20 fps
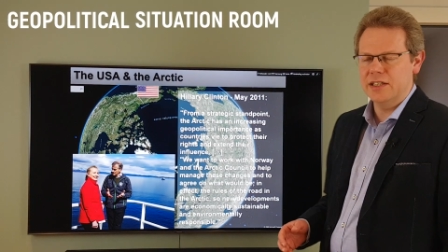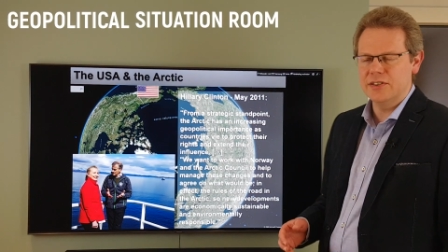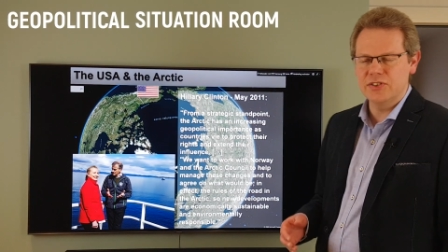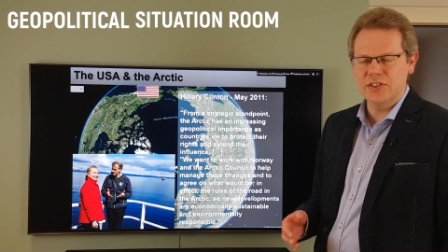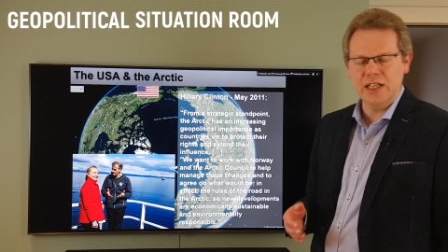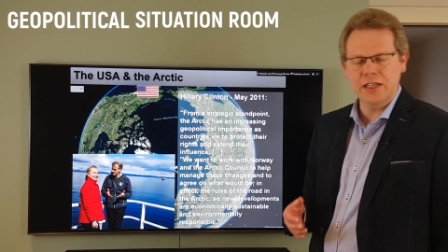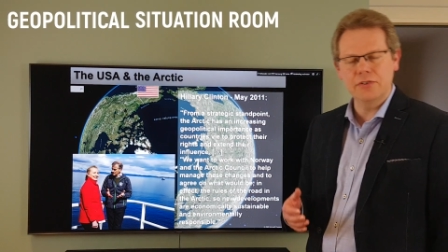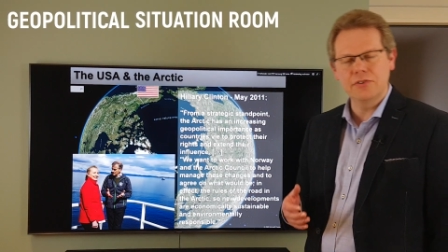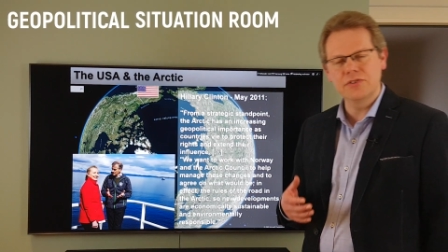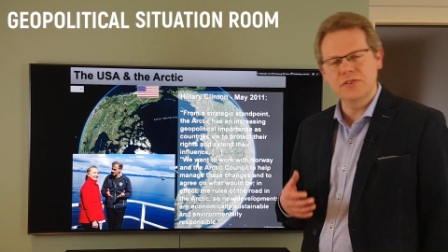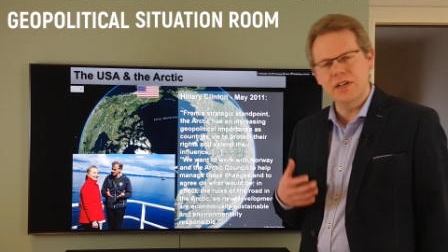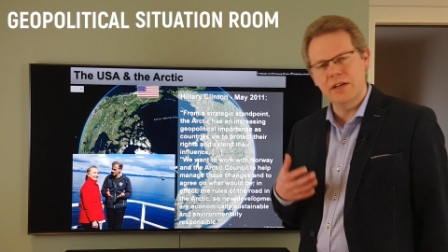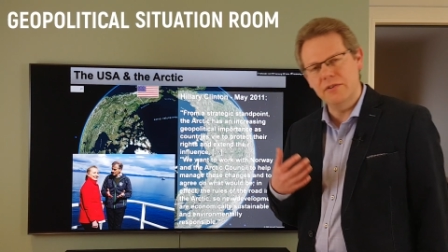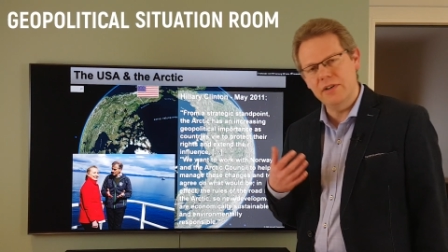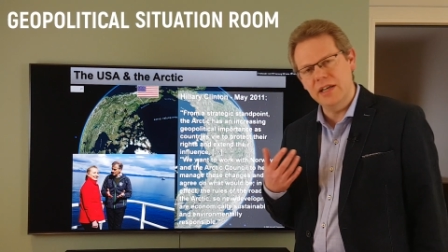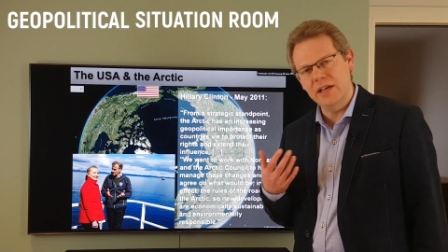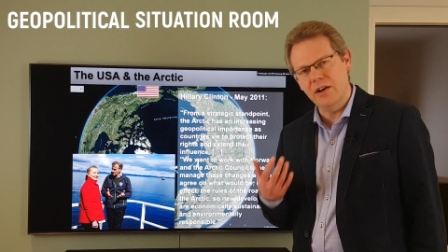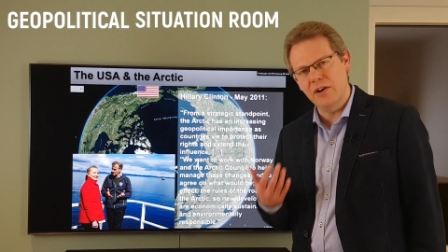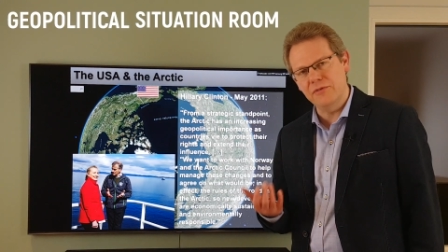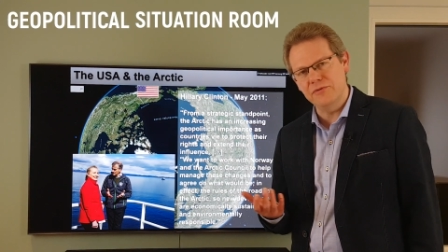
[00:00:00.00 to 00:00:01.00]

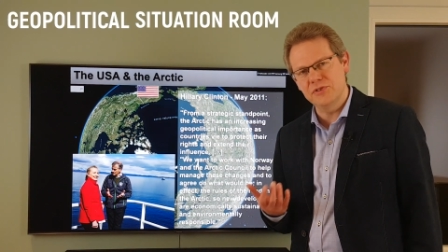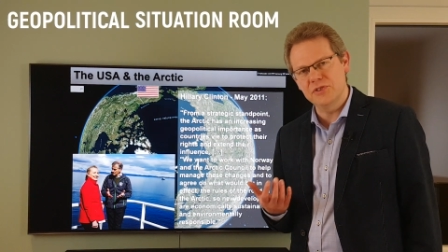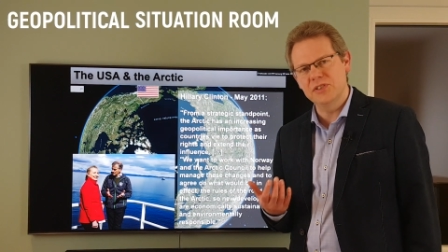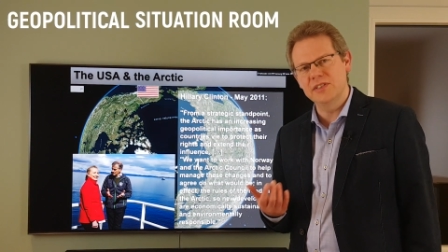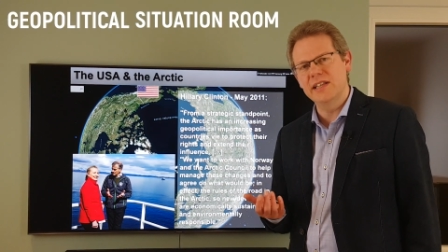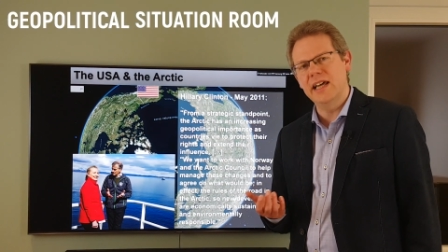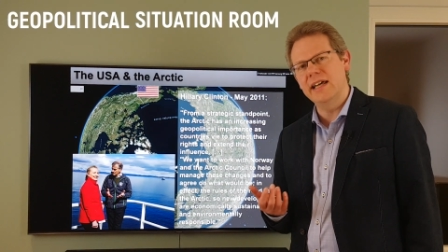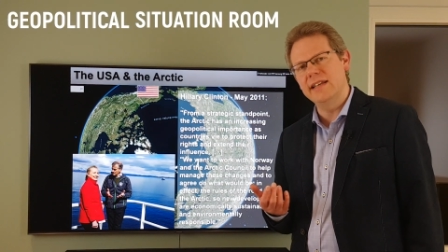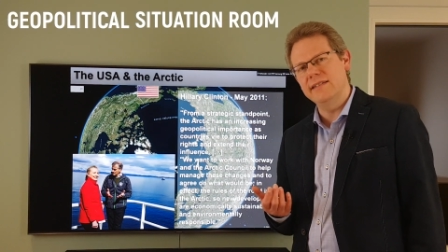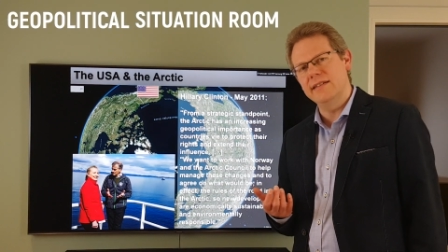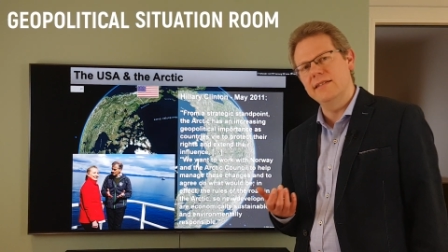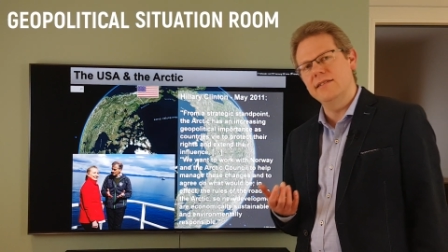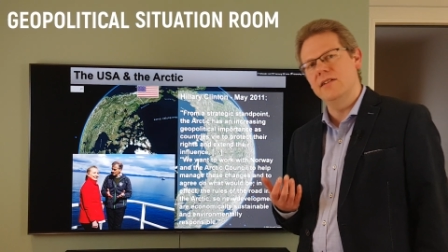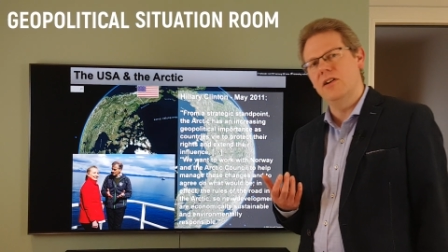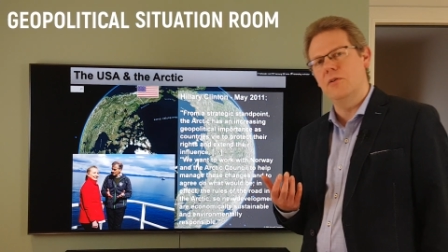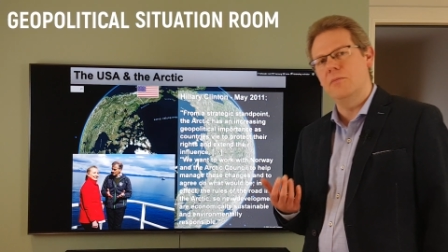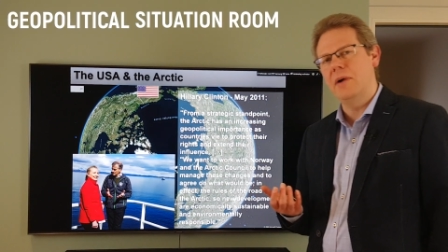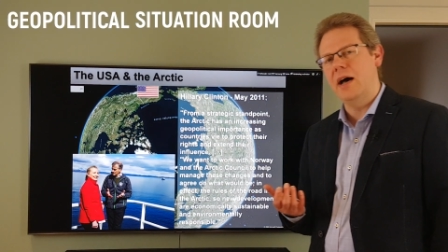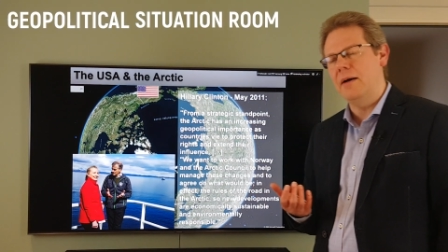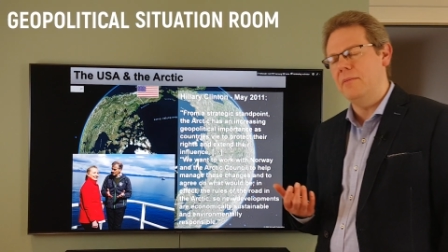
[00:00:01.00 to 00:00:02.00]
Secretary of State in the
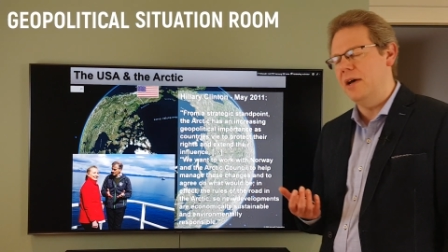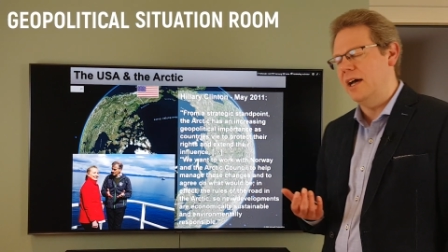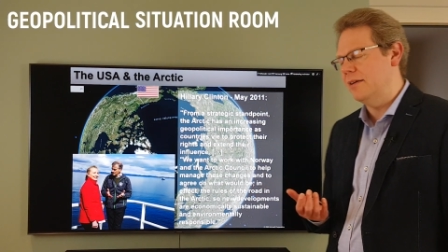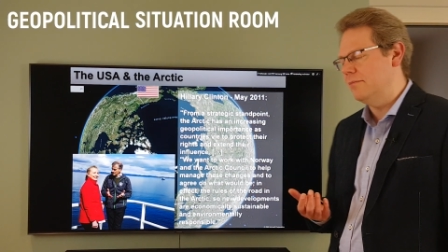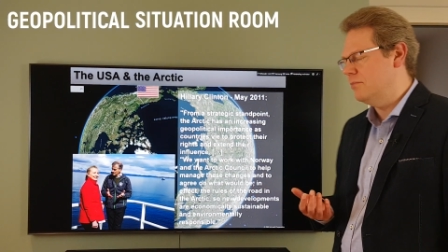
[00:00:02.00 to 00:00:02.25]
Obama